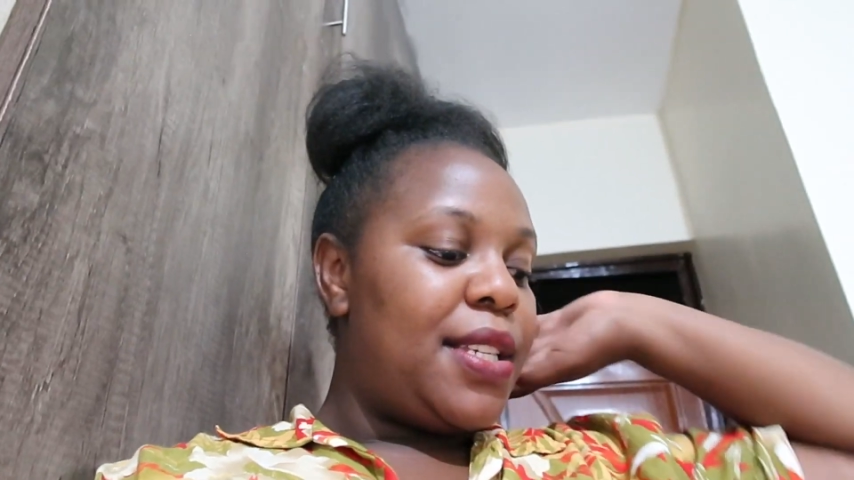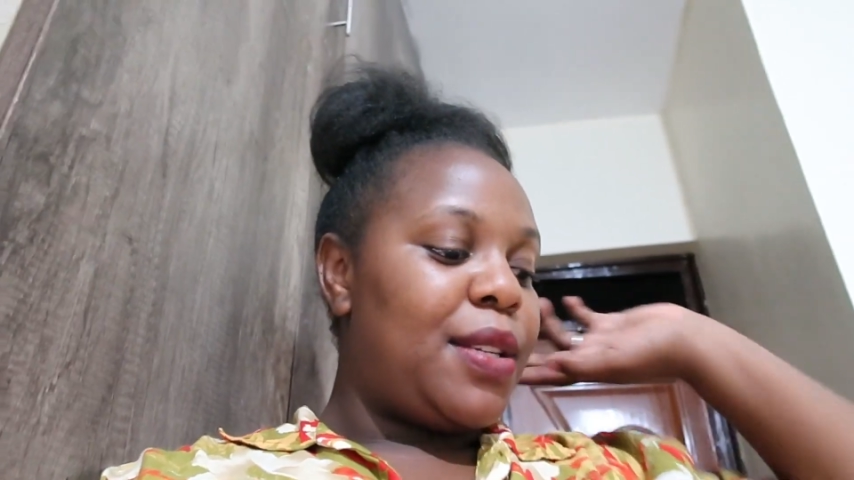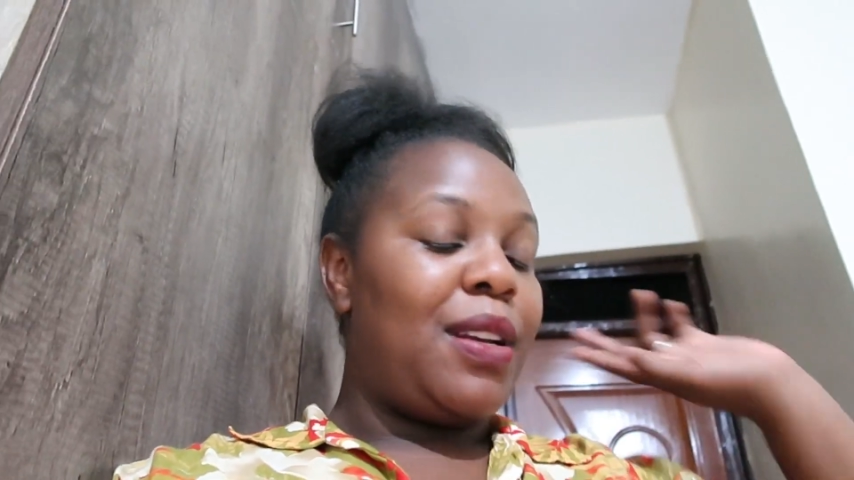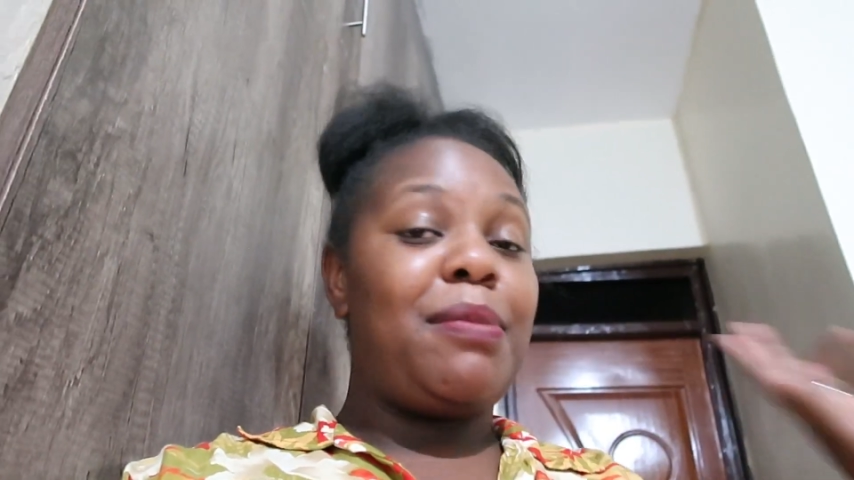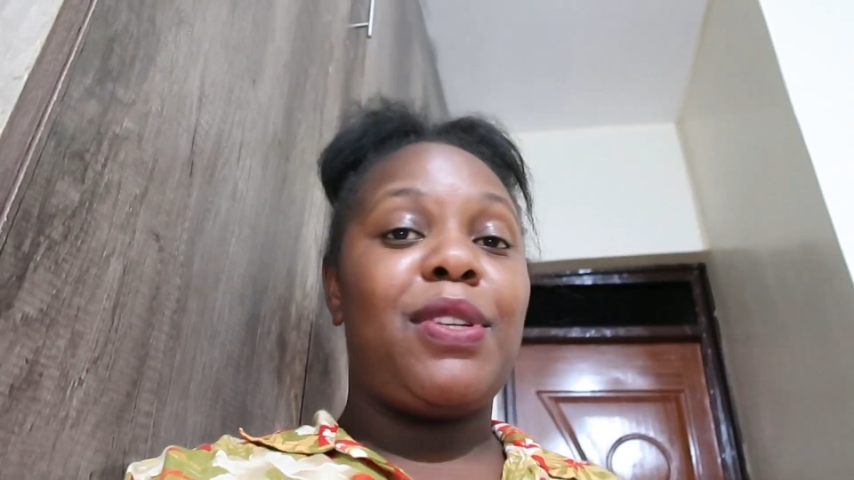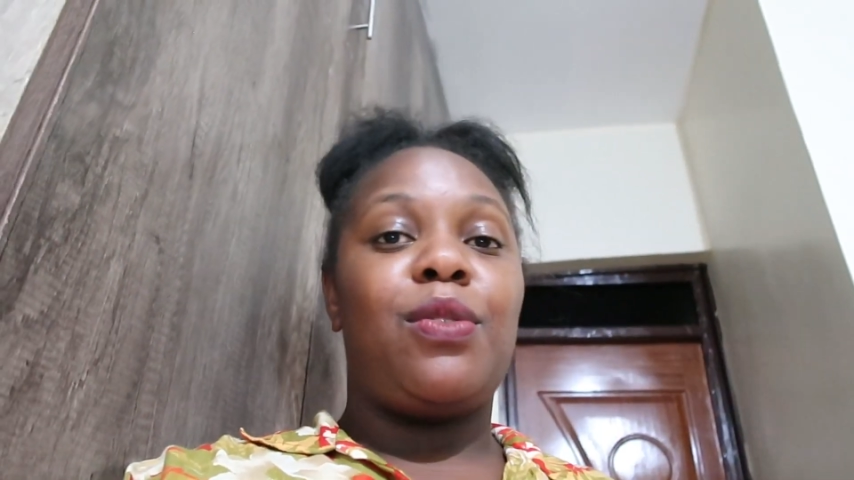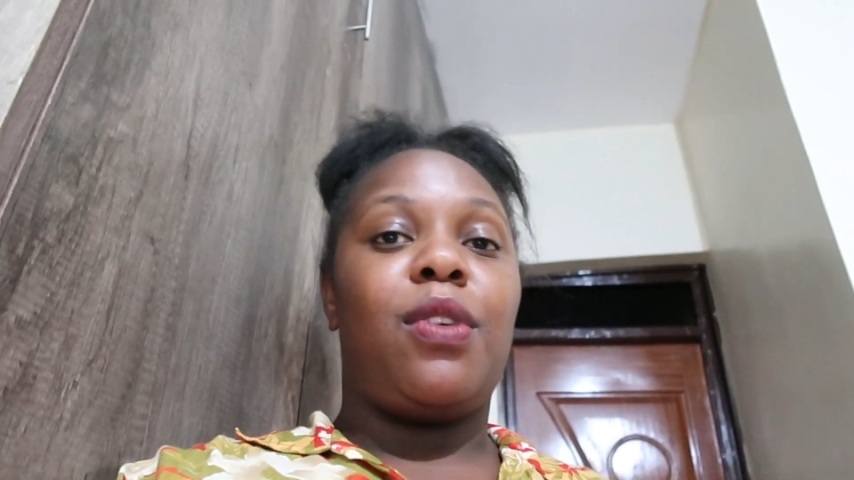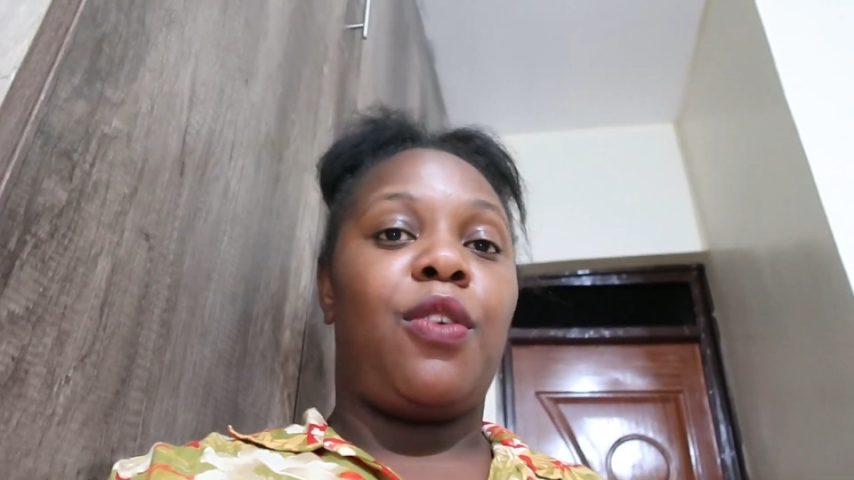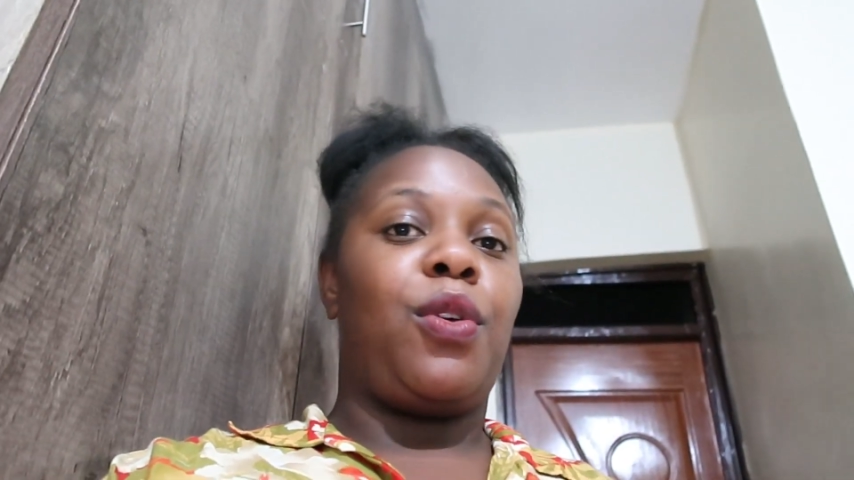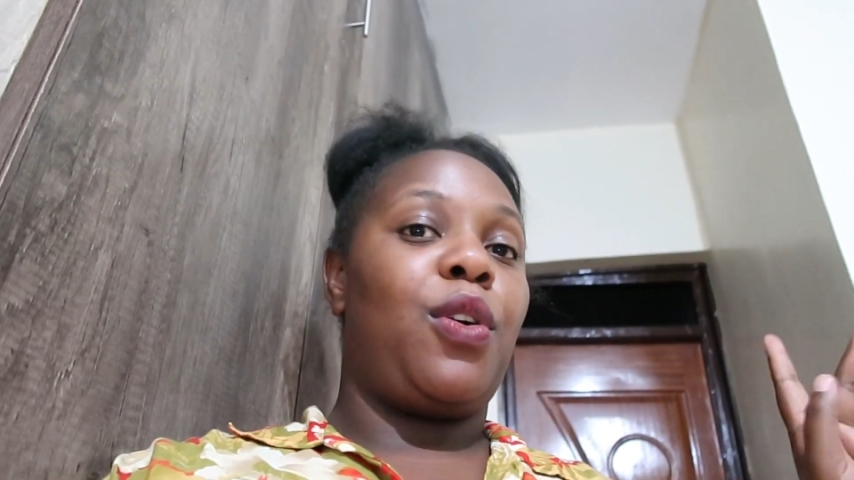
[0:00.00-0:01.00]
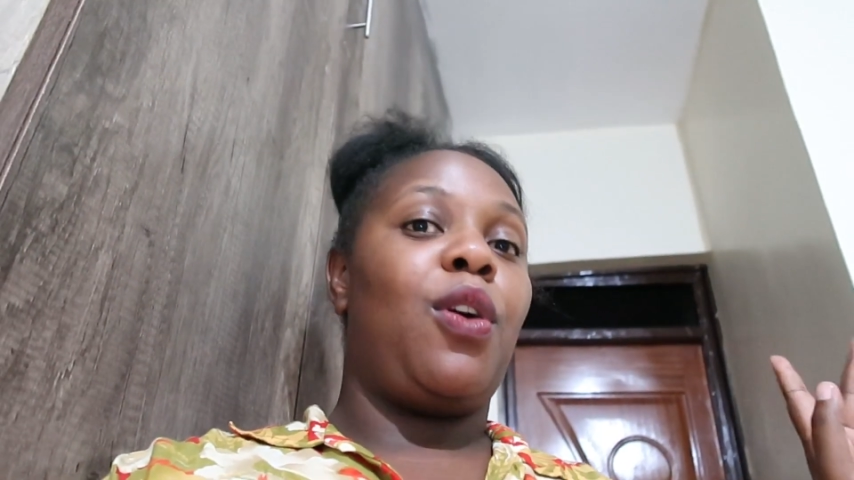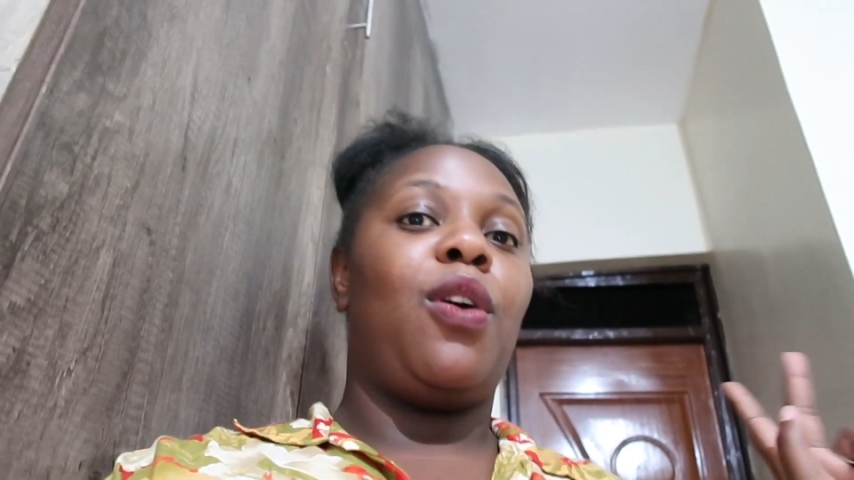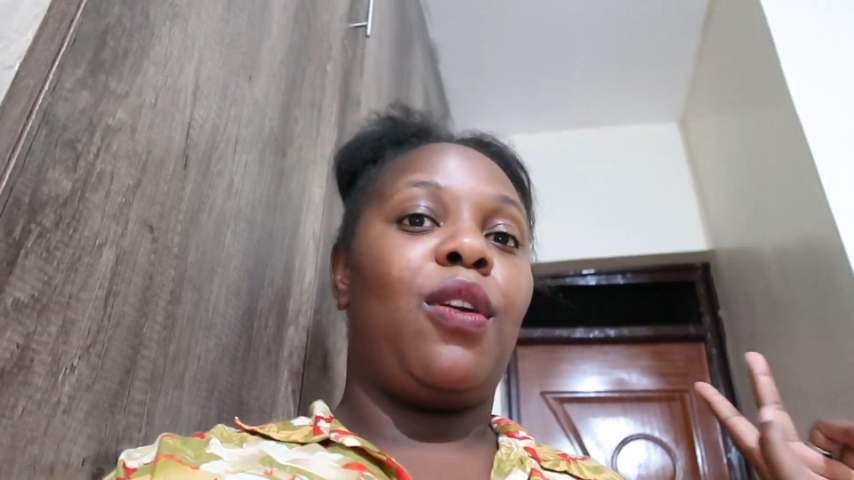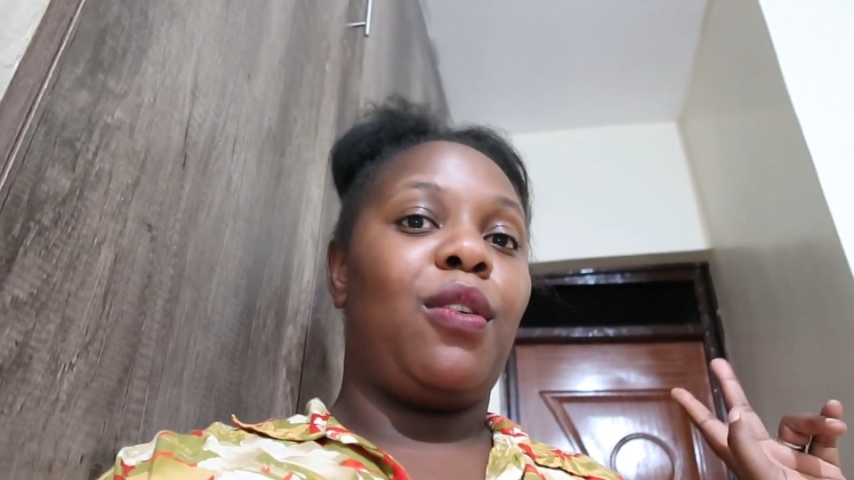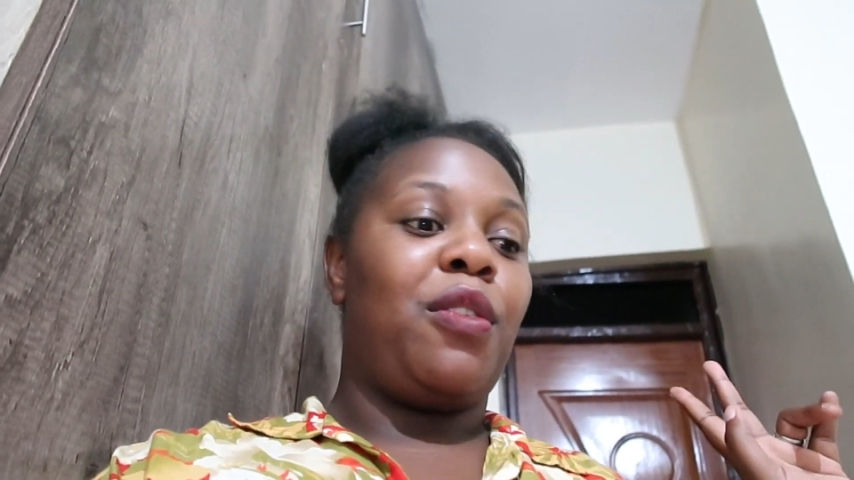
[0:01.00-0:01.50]
So let me do a quick
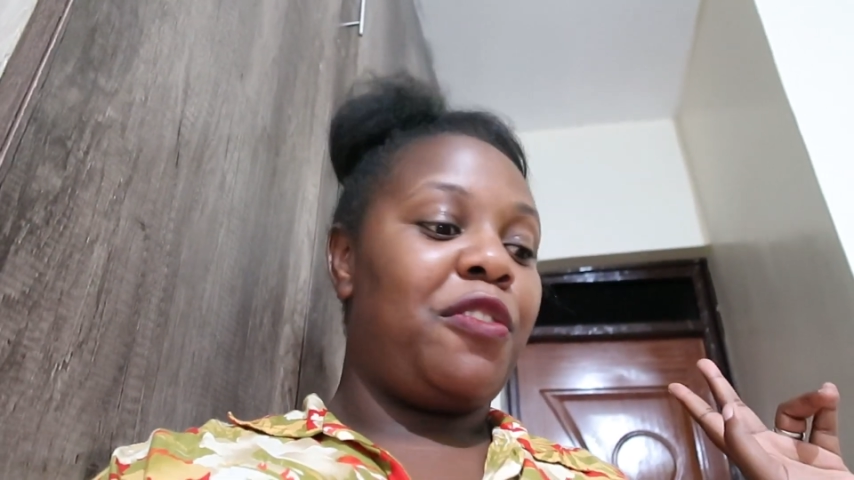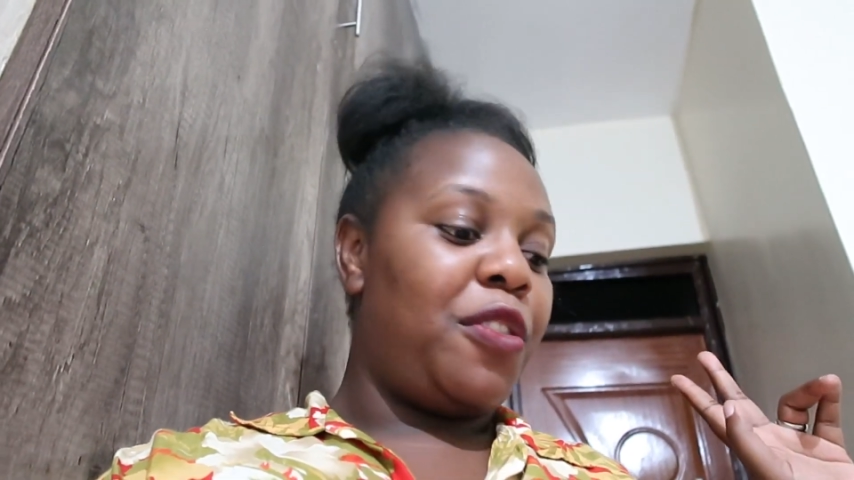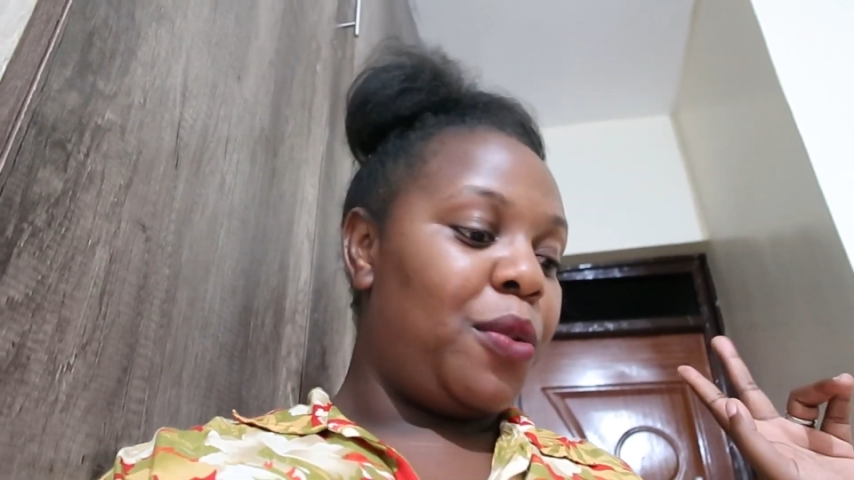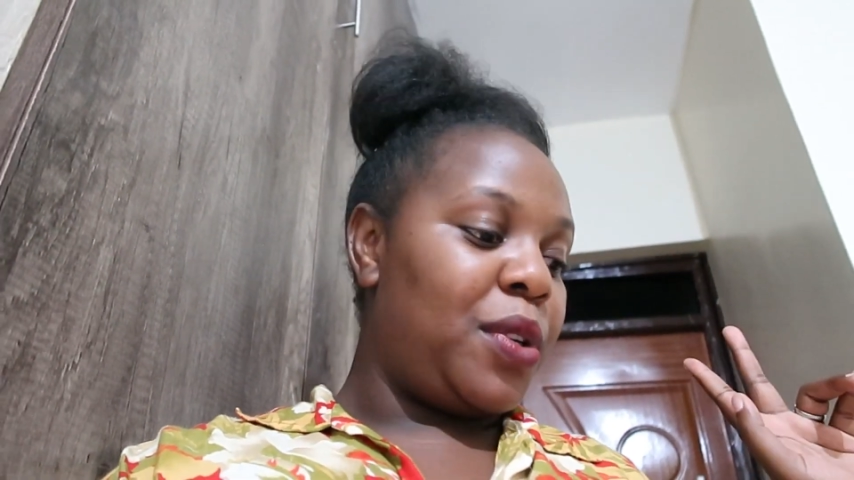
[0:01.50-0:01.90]
haul of